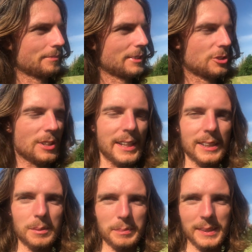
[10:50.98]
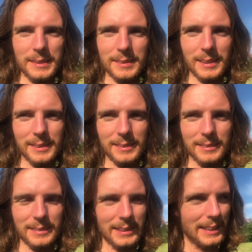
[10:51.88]
dried up in the sun
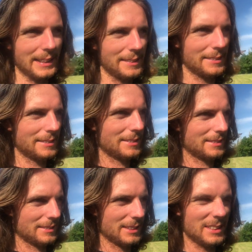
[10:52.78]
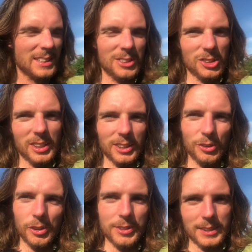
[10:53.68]
and the dust trying to
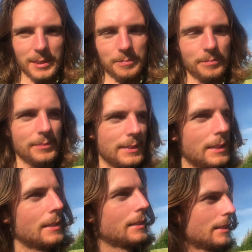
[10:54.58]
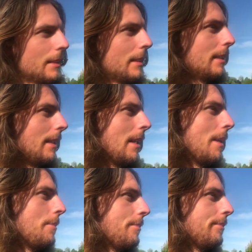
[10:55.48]
cross it.
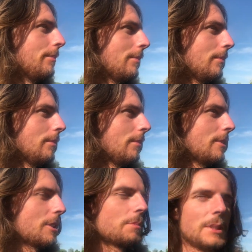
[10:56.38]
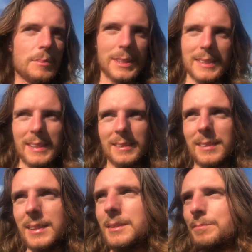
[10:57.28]
Which has been a bit sad to
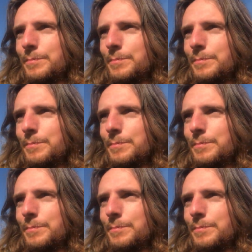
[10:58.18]
see.